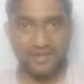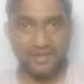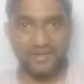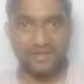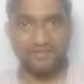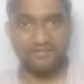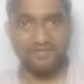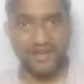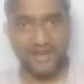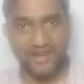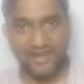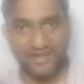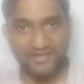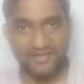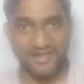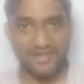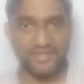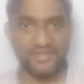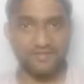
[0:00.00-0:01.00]
in the
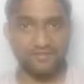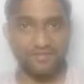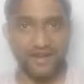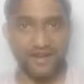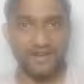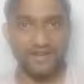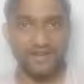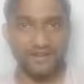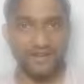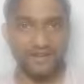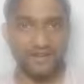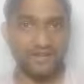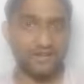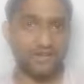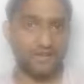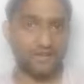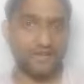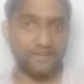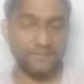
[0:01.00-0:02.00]
final section,
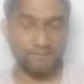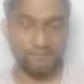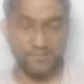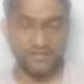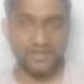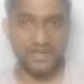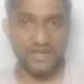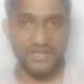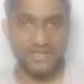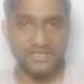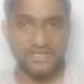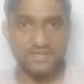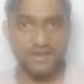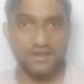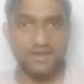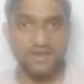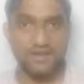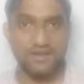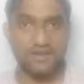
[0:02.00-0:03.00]

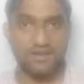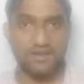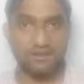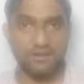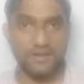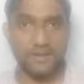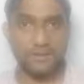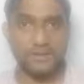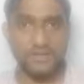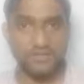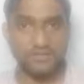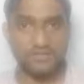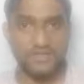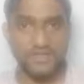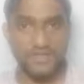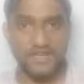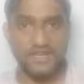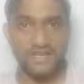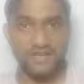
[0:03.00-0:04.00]
stage of the completion of
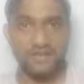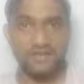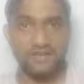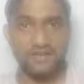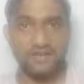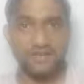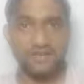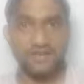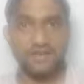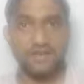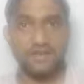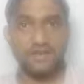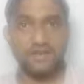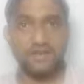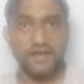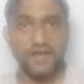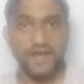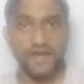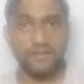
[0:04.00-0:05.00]
GD
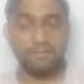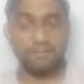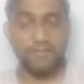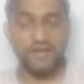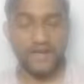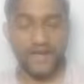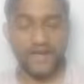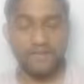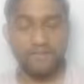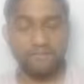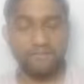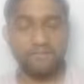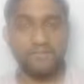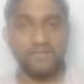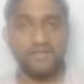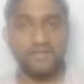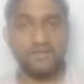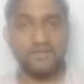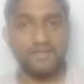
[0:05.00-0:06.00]
and PI,
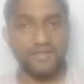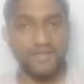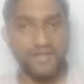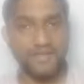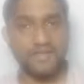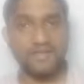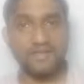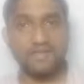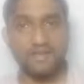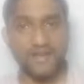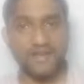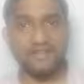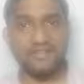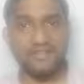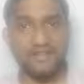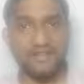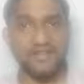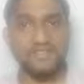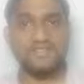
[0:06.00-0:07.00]
then they'll
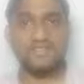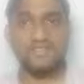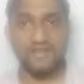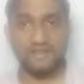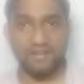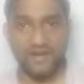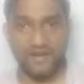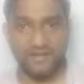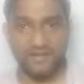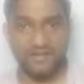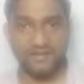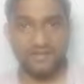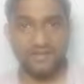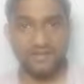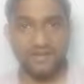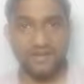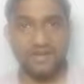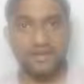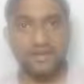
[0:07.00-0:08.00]
consider the GK
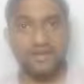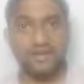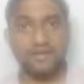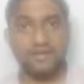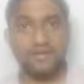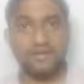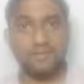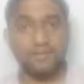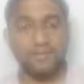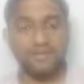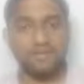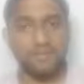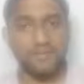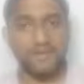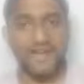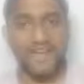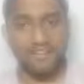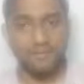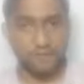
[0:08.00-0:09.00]
marks. But
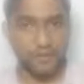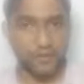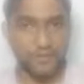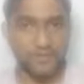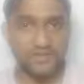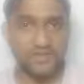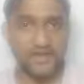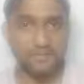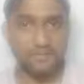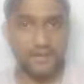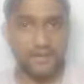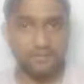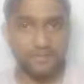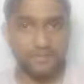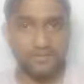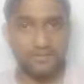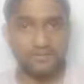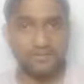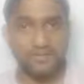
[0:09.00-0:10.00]
from the last few years, it can be
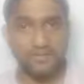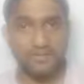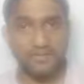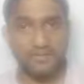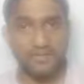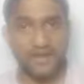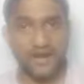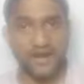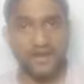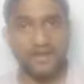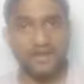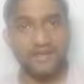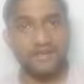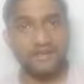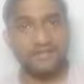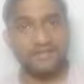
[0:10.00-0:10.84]
observed that